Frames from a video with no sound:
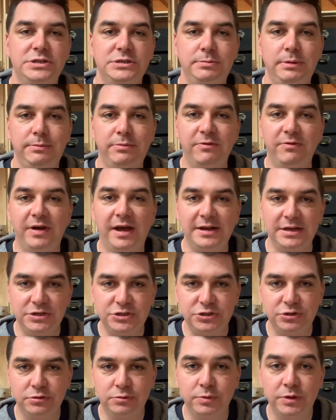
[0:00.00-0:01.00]
to be providing
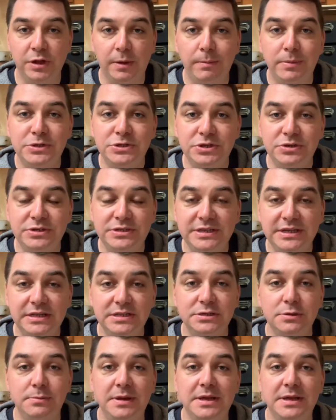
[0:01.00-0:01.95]
children with opportunities to be